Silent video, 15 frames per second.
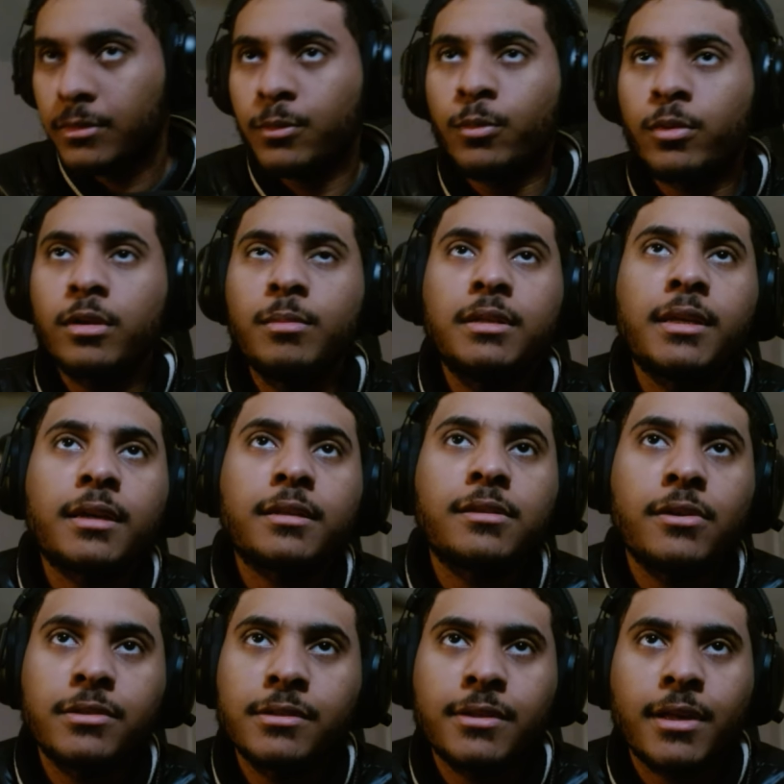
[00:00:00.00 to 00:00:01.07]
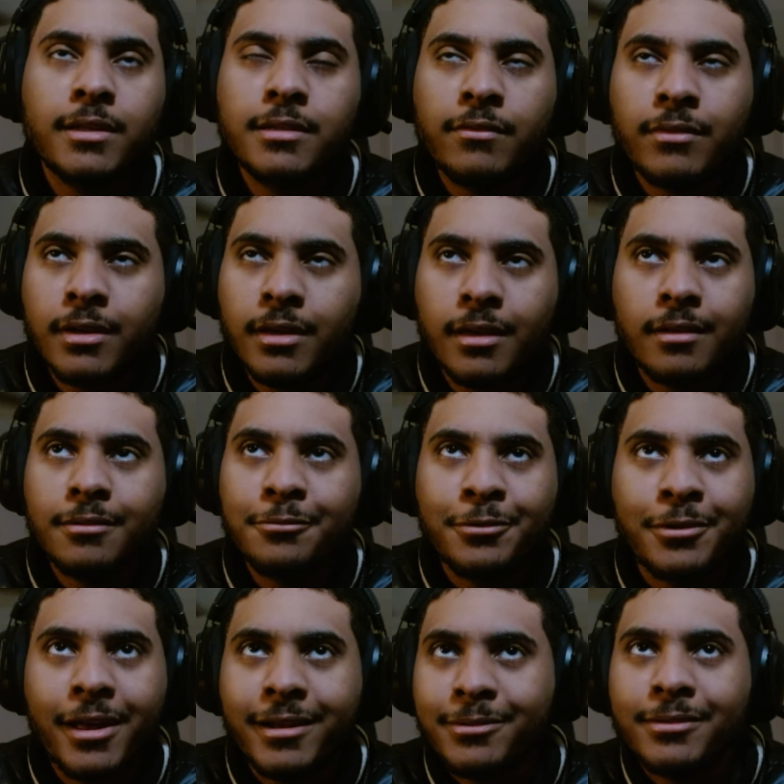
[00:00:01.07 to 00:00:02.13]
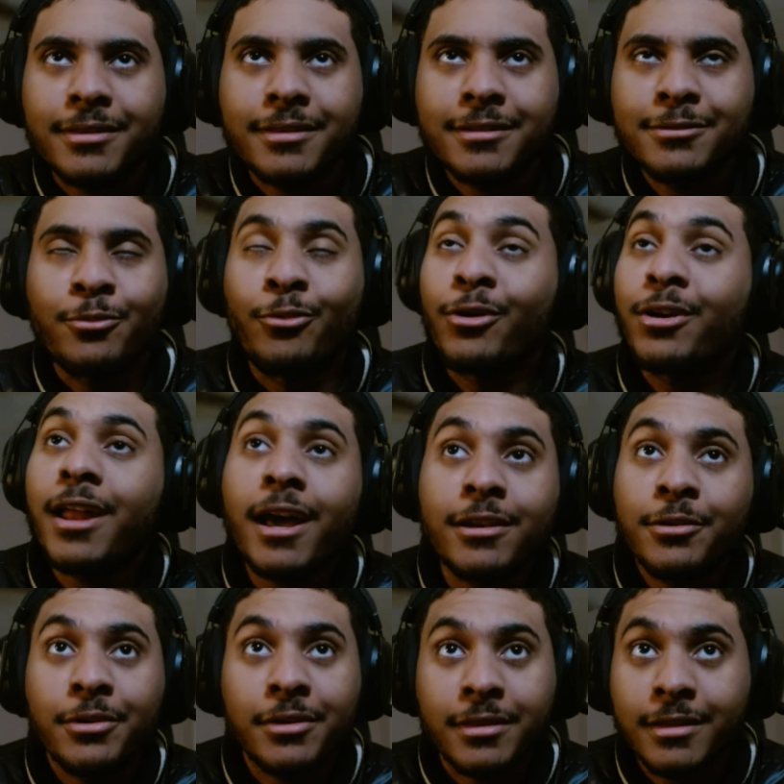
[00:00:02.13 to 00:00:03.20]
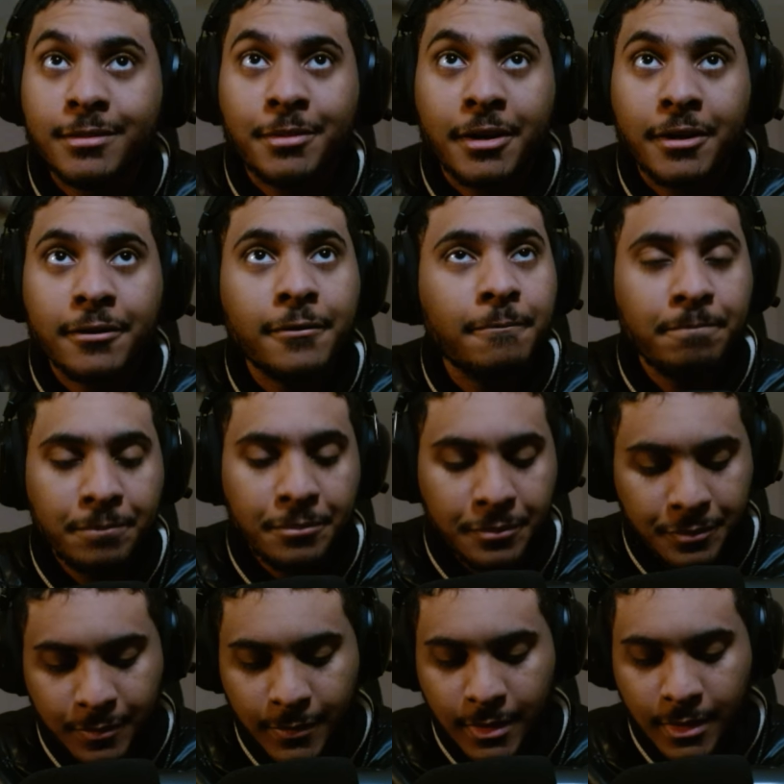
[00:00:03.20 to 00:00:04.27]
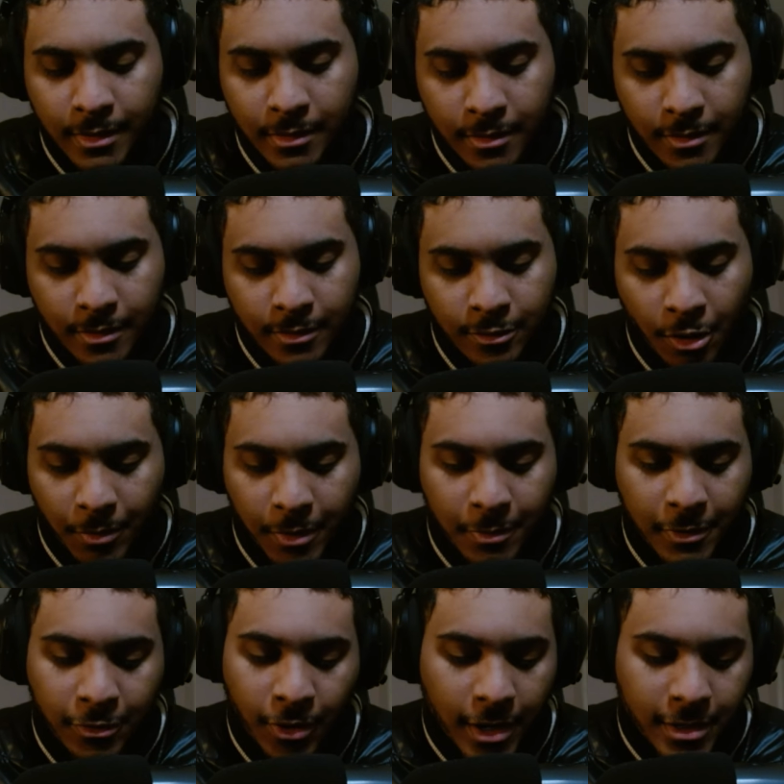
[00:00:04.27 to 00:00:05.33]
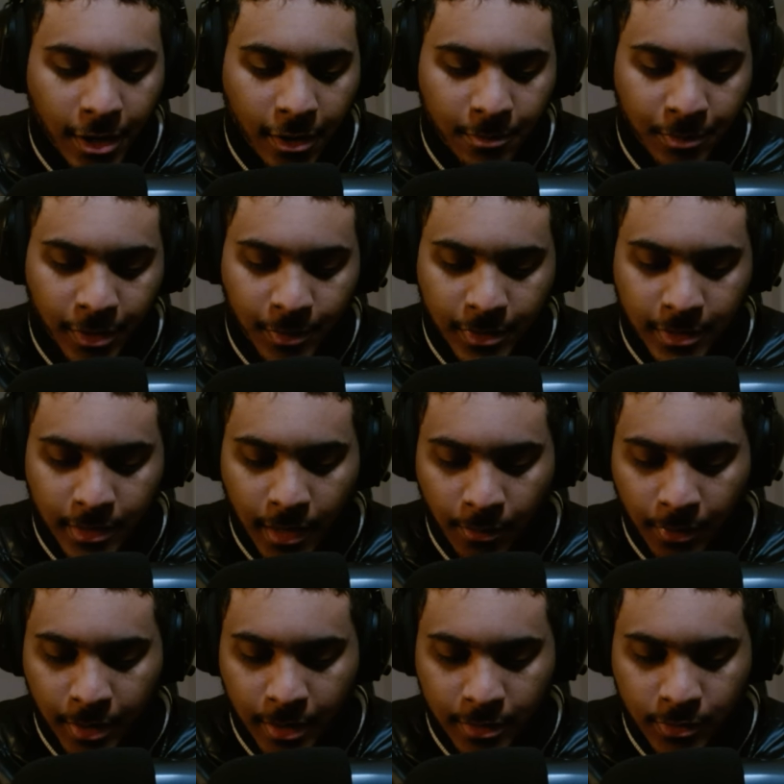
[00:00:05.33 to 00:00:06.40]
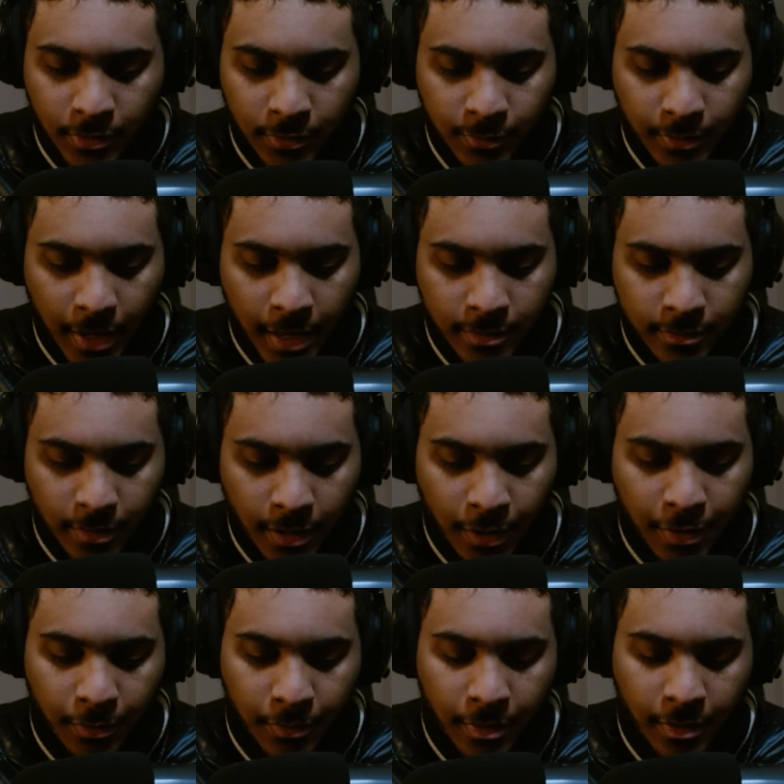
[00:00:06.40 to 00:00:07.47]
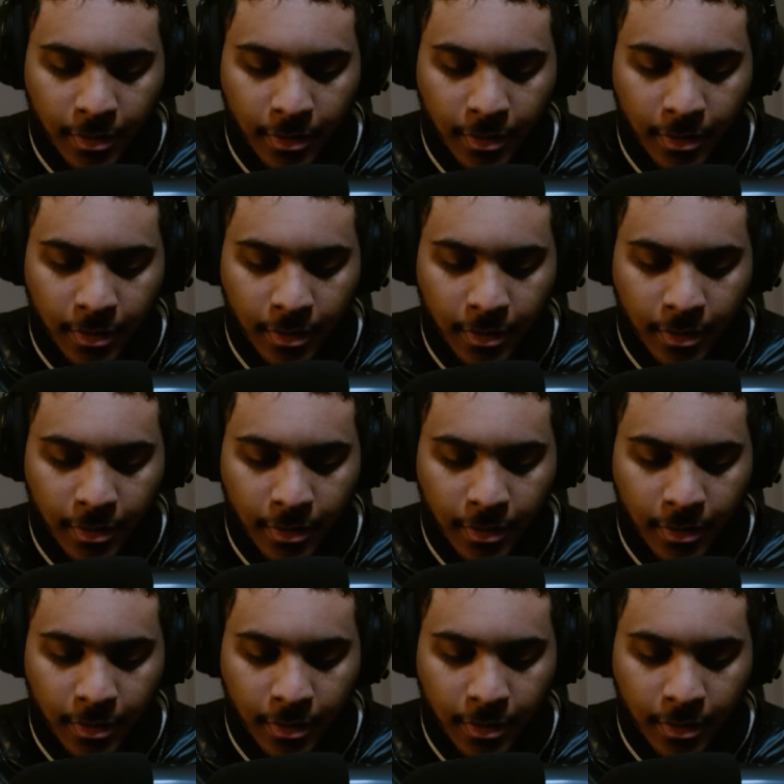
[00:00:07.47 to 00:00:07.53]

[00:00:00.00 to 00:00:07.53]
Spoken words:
What do you mean tech cells in slot 7 again? We're not doing this. We're not doing this, bro. Don't make me crash out and put him in slot 1 as soon as oh, no.